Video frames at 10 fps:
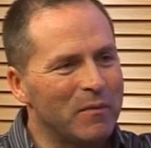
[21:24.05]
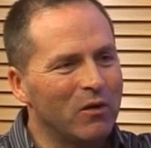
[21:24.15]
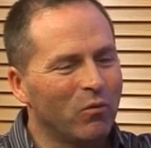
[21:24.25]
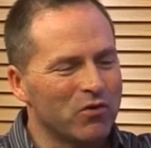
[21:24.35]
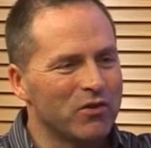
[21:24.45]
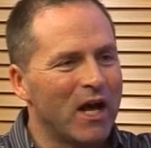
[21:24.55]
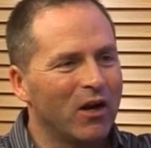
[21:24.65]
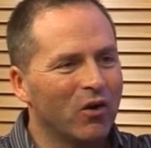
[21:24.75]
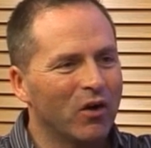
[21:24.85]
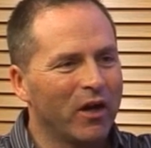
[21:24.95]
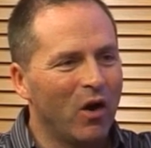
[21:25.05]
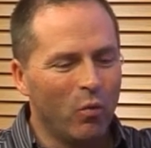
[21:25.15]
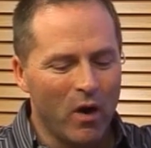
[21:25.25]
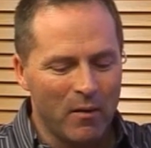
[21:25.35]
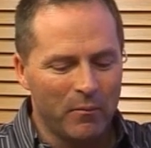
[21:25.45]
I mean, it wasn't that long ago
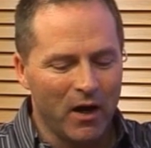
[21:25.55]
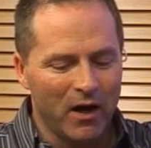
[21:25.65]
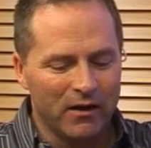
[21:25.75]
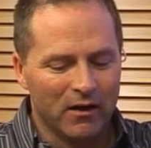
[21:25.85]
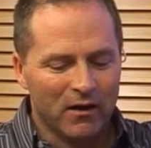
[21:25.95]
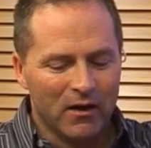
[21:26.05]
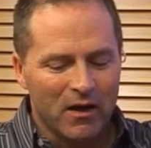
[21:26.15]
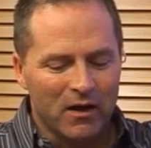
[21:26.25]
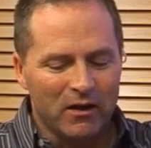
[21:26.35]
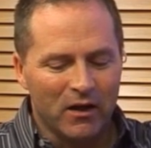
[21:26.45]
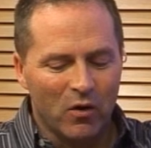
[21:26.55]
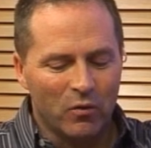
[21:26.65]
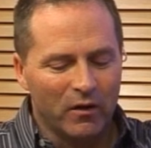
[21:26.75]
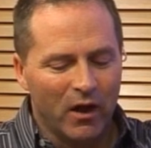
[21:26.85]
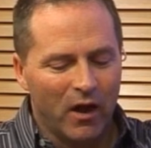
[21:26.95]
whereby
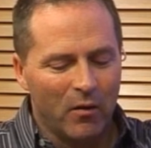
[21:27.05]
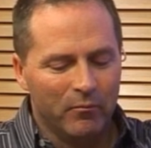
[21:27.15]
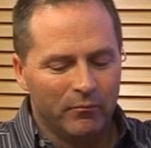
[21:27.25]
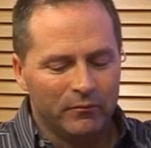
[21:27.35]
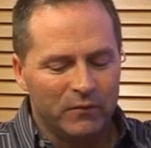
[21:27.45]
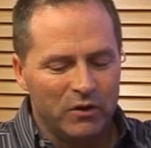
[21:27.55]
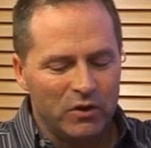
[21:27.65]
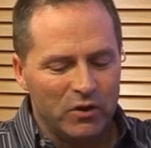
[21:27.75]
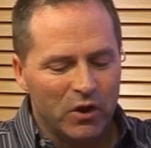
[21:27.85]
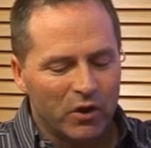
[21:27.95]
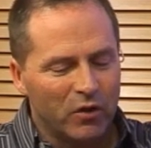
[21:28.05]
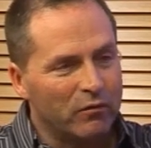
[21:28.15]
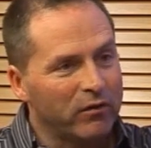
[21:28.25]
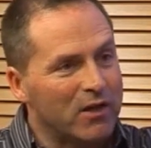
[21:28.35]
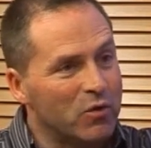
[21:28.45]
you could
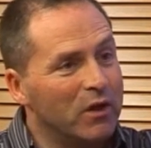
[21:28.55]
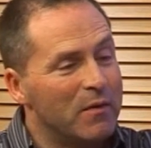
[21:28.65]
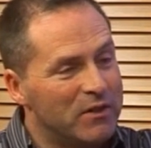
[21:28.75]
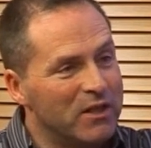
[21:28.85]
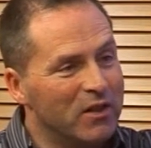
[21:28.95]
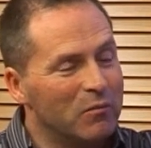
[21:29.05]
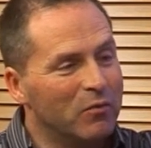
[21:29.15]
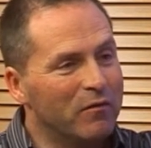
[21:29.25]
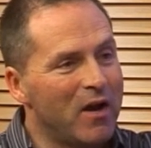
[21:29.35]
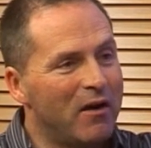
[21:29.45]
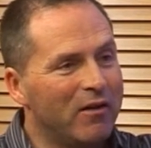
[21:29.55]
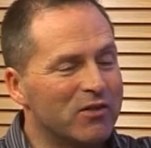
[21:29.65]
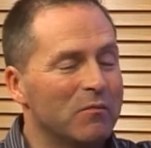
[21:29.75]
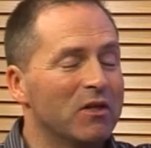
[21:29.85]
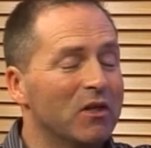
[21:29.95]
only fly to a limited number of
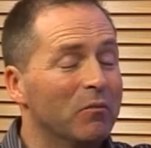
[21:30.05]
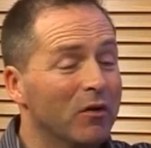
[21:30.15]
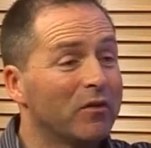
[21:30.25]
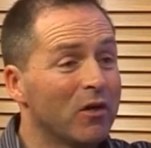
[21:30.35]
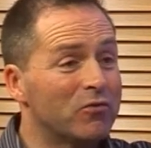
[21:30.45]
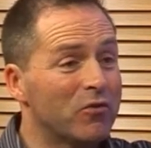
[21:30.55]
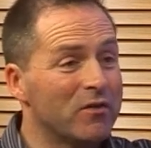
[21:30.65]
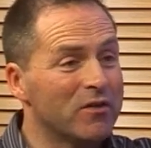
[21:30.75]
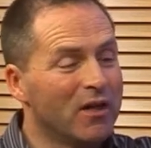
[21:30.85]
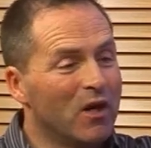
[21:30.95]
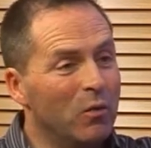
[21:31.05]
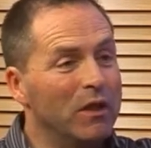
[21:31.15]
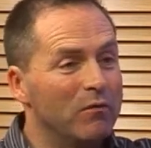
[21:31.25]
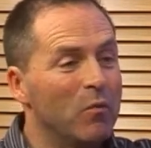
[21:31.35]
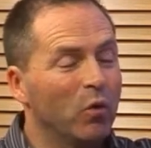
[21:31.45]
areas, limited number of countries,
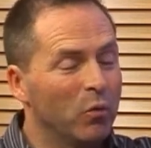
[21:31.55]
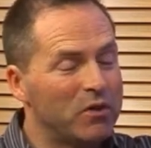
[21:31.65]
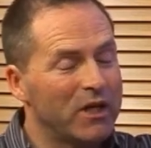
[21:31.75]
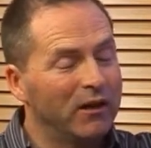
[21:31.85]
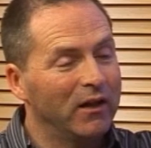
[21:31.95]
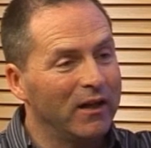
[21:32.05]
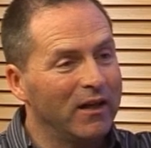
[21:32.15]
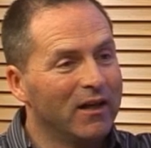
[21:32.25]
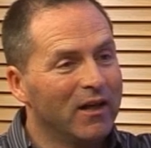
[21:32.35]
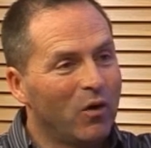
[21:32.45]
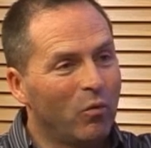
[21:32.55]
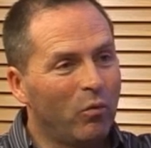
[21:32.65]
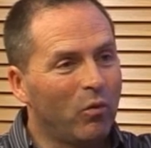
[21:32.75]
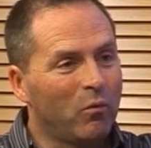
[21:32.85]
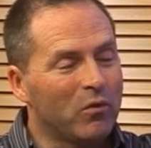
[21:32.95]
with Liverpool particularly.
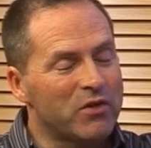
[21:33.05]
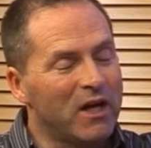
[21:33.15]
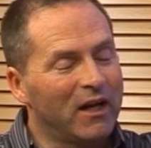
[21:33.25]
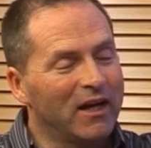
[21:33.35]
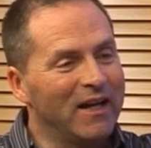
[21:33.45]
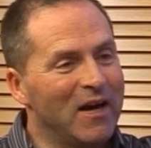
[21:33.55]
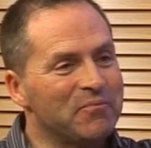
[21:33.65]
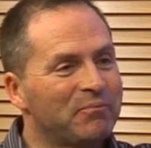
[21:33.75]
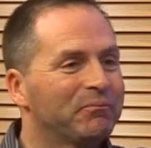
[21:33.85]
What's that like now?